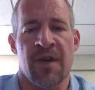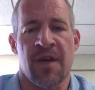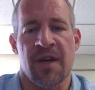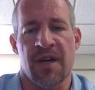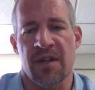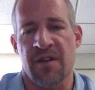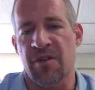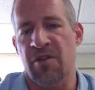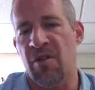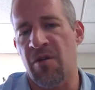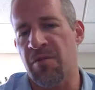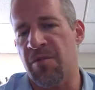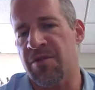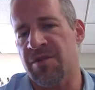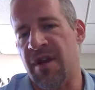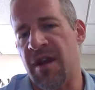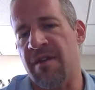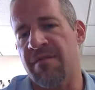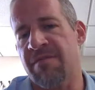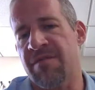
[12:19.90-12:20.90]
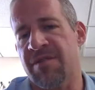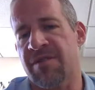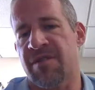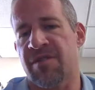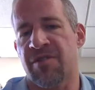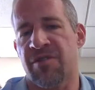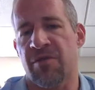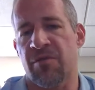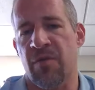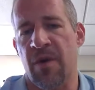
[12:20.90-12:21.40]
And in almost every
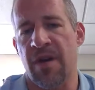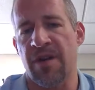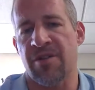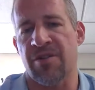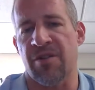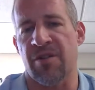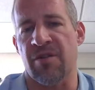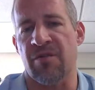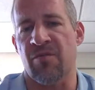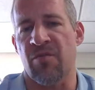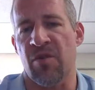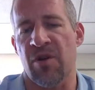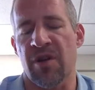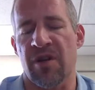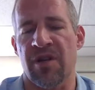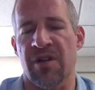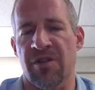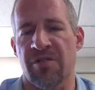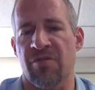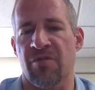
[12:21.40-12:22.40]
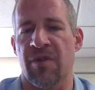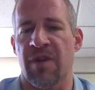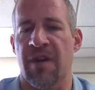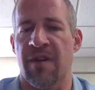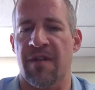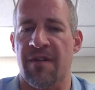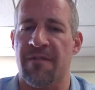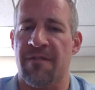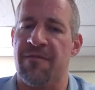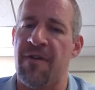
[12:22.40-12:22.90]
situation, we're going to do it
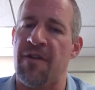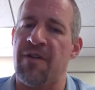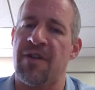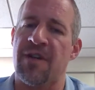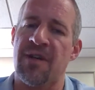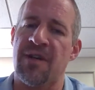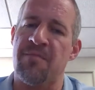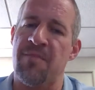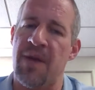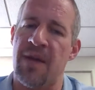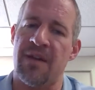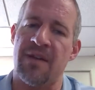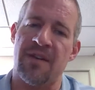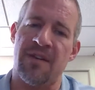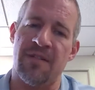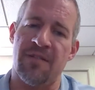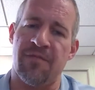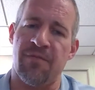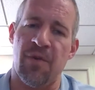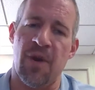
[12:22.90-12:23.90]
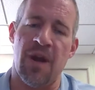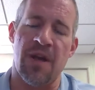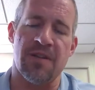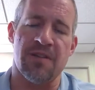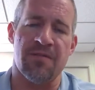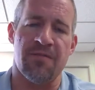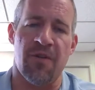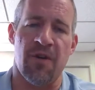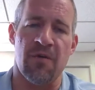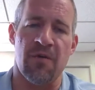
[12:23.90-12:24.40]
at a very competitive
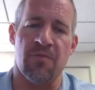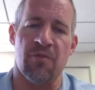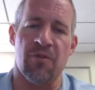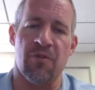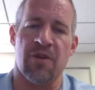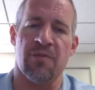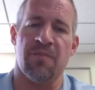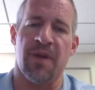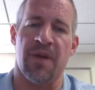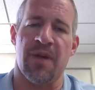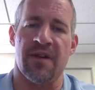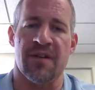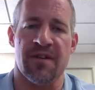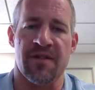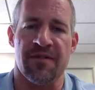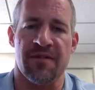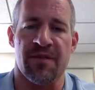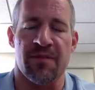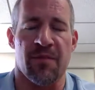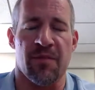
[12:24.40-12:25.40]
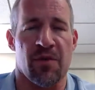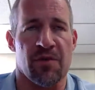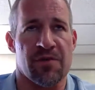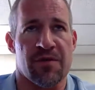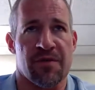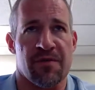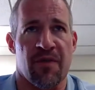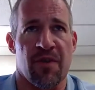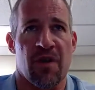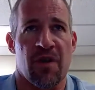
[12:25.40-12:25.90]
price, far more competitive than
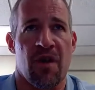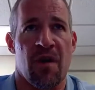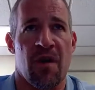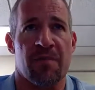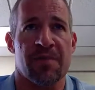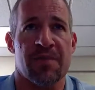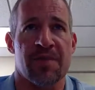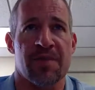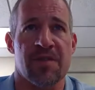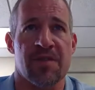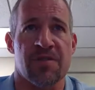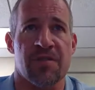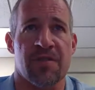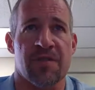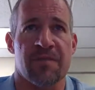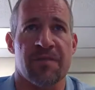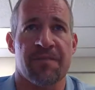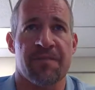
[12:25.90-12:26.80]
most of our competition.